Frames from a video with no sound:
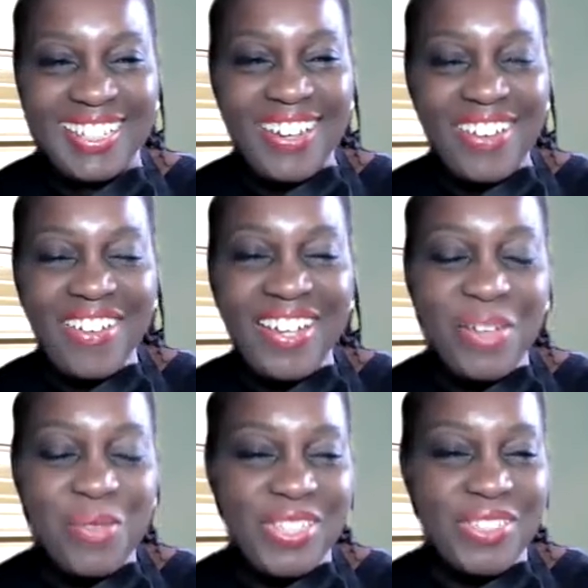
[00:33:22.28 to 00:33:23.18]

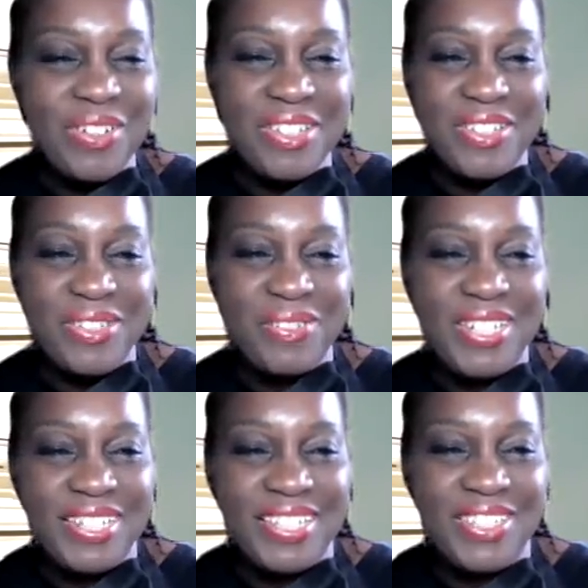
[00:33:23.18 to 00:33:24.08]
Cooking with Dr.
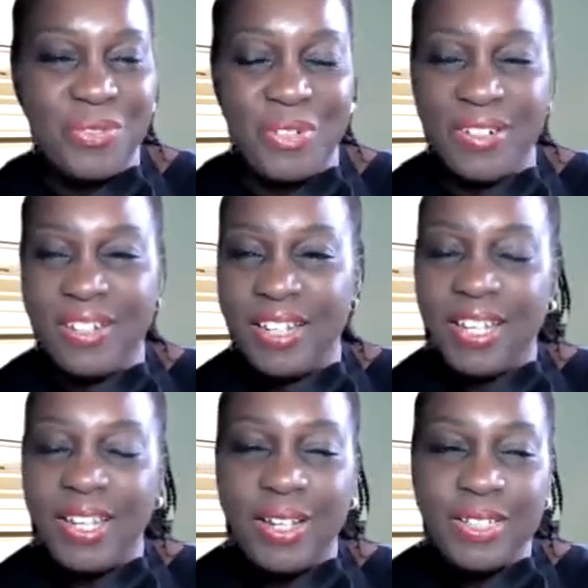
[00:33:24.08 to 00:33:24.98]
Jarita. So
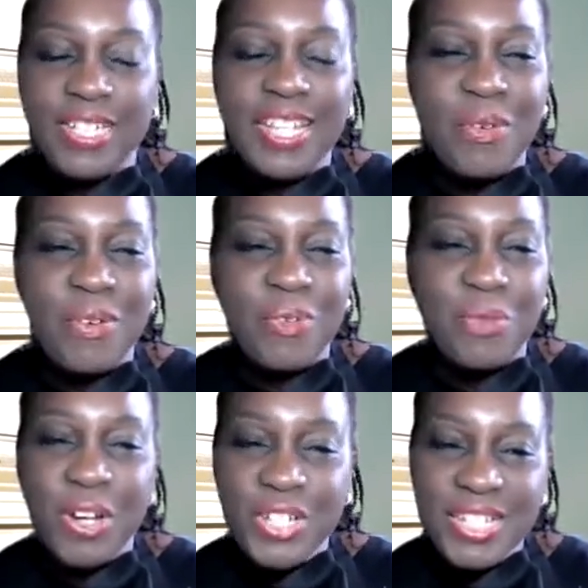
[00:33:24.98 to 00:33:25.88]
today we're in
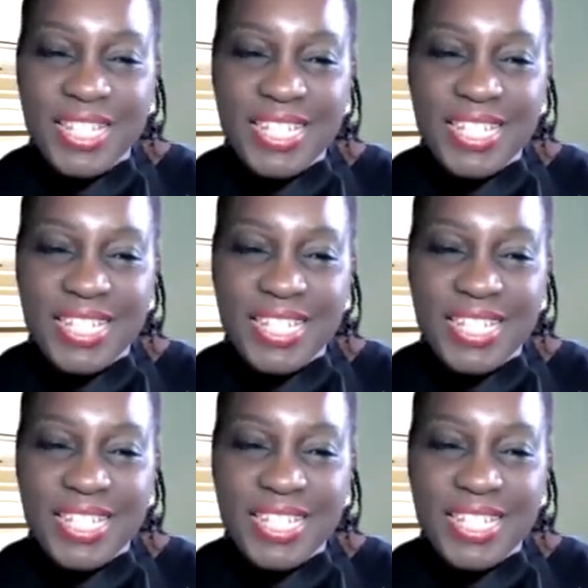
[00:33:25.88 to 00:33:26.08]
Washington,